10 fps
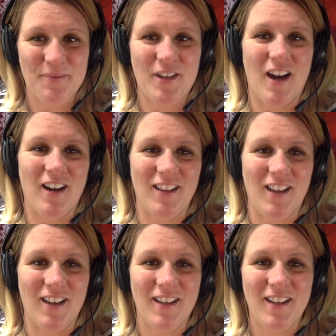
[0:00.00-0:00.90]
I'm
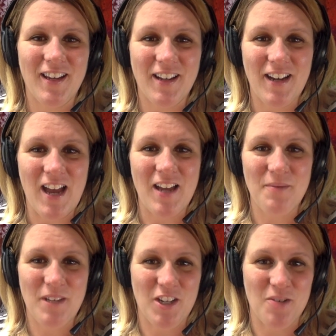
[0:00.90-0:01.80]
Carla, and I'm
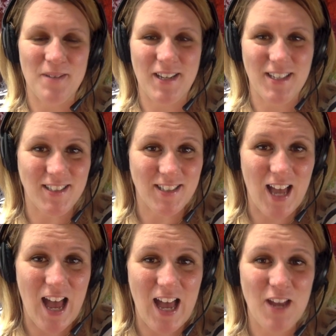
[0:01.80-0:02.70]
here because
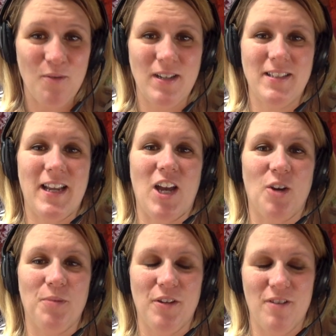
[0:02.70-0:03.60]
I want to
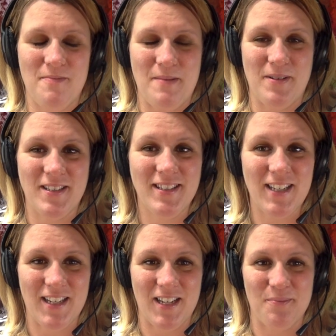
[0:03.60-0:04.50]
help you remember
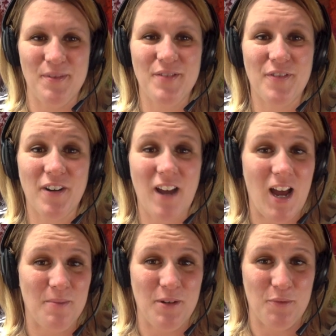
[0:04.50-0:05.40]
synonyms for
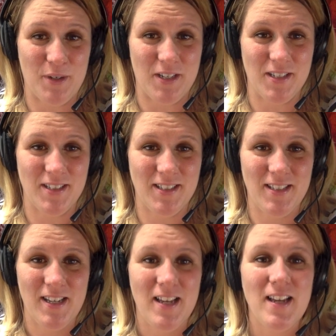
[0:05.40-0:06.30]
common words.
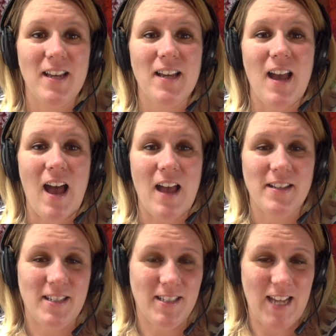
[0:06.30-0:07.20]

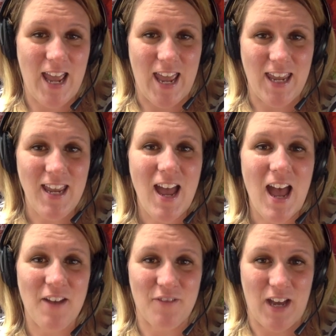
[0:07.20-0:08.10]
Today,
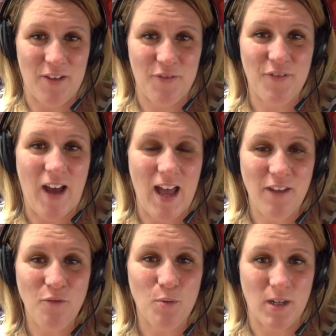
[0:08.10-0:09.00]
I've got
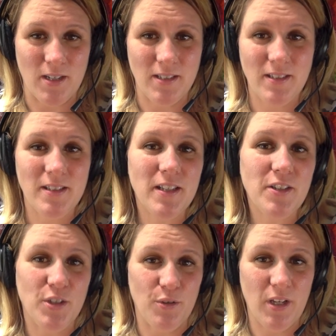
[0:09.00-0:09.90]
5 words
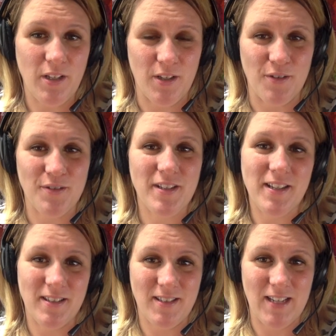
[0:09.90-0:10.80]
that you can use
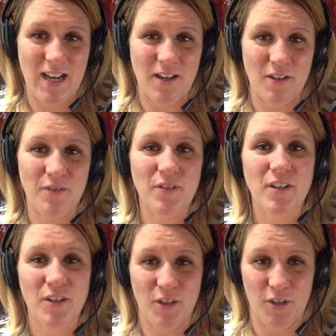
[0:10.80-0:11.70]
instead of
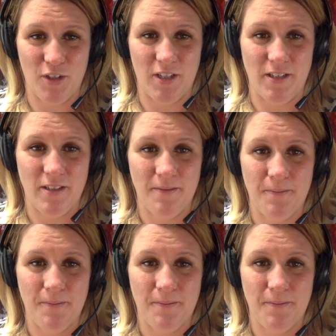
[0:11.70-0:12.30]
good.